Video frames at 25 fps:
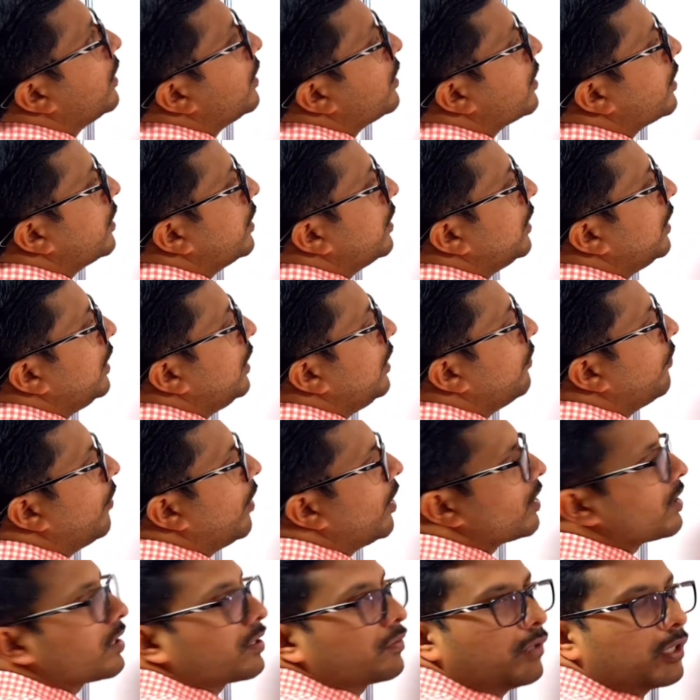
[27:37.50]
c
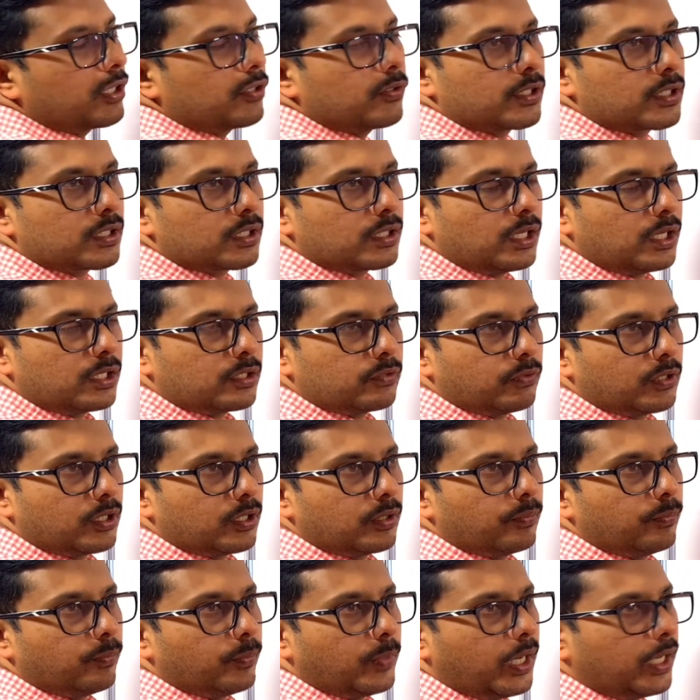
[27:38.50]
was, what was that
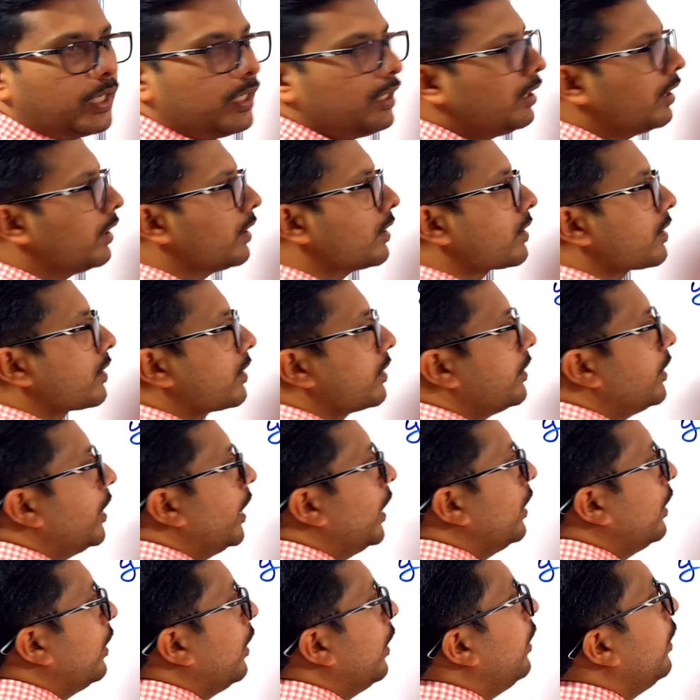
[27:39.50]
one? Minus
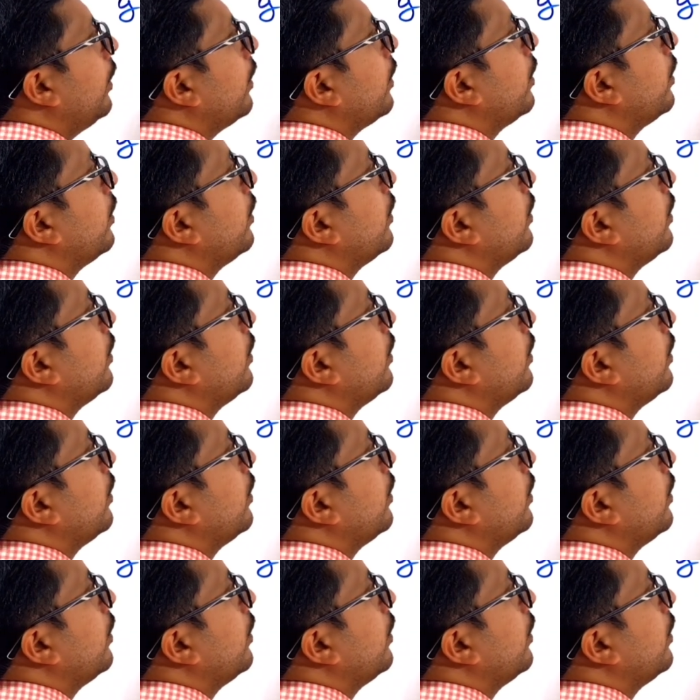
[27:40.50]
10,